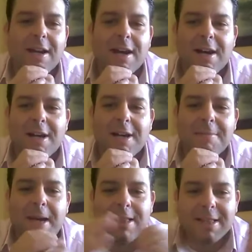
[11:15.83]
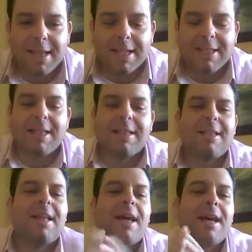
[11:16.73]
I think at the end
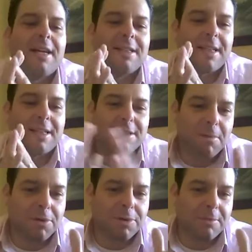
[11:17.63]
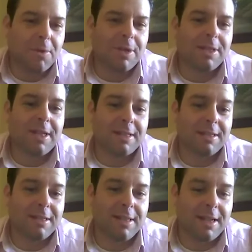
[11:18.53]
of the day, that's the most important
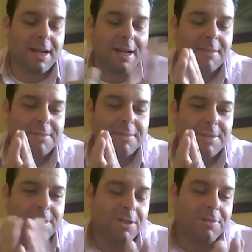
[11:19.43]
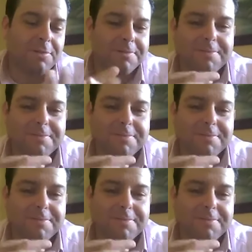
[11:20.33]
thing to do.